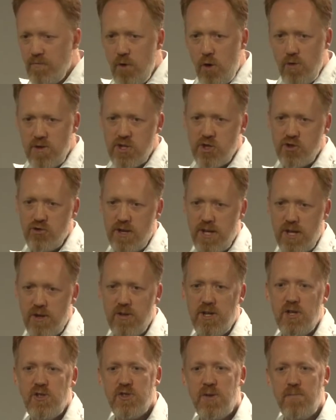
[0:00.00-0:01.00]
forestry who
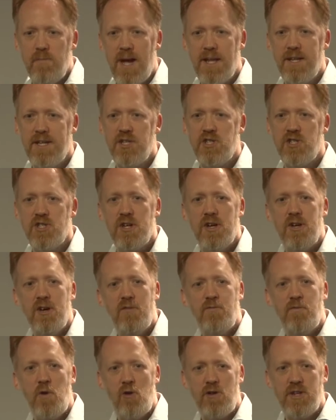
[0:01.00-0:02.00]
used to manage
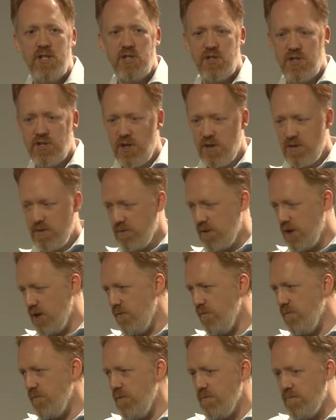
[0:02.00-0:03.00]
forests at
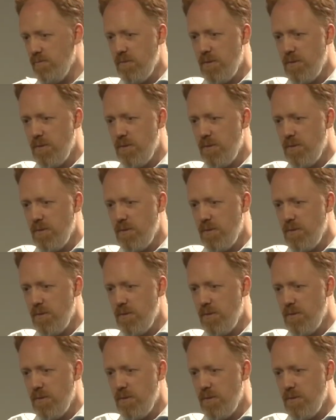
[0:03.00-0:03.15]
kind of